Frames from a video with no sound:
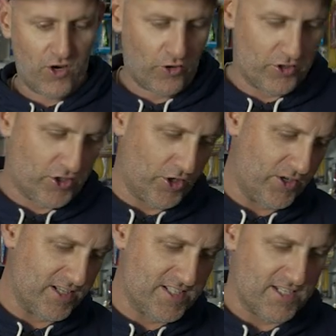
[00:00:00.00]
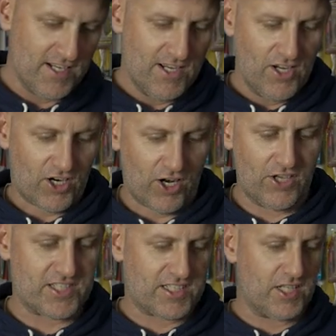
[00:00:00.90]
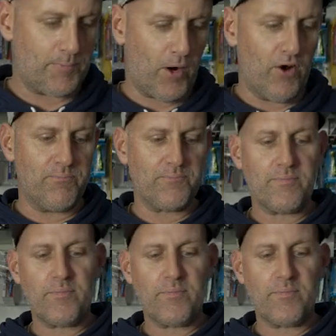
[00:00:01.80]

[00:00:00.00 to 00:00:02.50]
on the tunas. Closer to the boat,